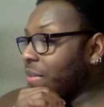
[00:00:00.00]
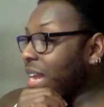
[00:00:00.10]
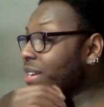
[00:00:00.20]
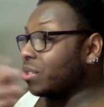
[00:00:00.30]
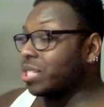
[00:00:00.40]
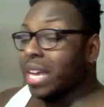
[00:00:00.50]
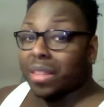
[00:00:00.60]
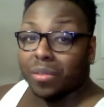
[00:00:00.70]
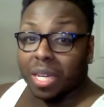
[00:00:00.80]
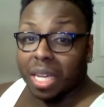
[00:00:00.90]
I didn't know she
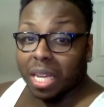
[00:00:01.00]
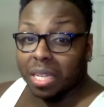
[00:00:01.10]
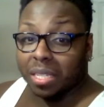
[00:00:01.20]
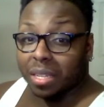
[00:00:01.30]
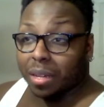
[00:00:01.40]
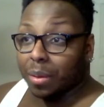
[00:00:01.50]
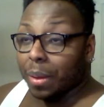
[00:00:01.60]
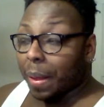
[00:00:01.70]
had 3 kids though.